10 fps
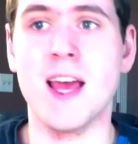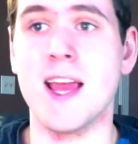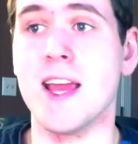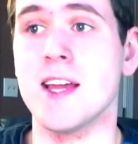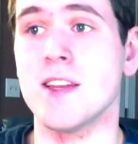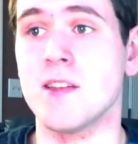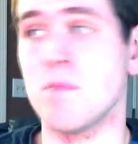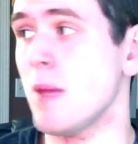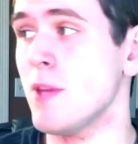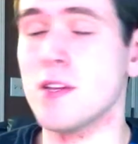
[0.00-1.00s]
and
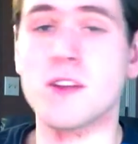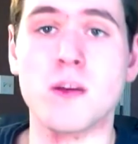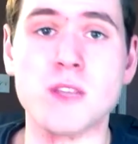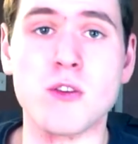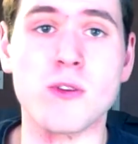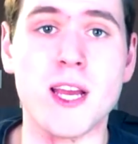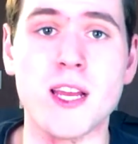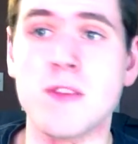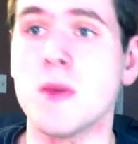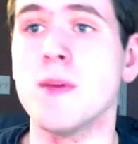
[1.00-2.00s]
maybe it comes out
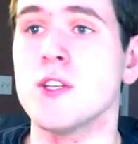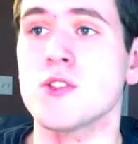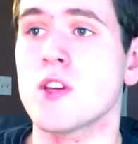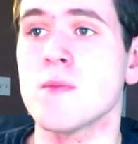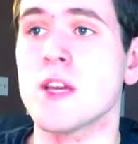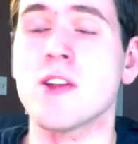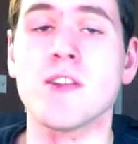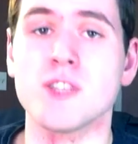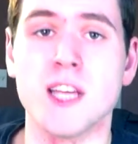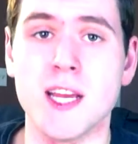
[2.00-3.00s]
creative, maybe it just comes out
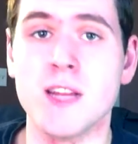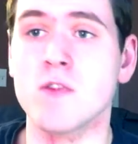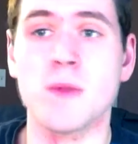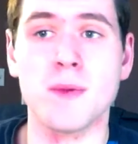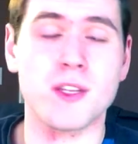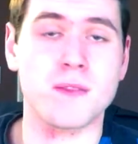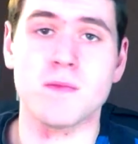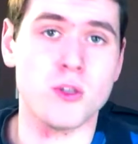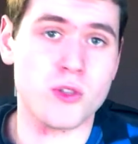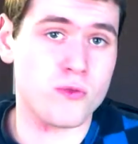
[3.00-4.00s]
entertaining or maybe
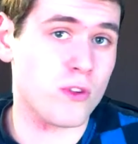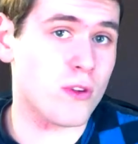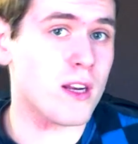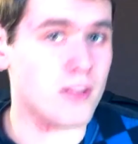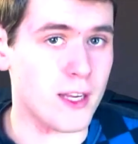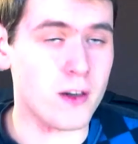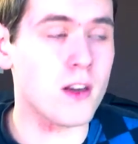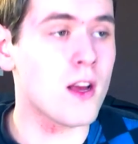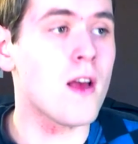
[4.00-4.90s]
you just regret it later.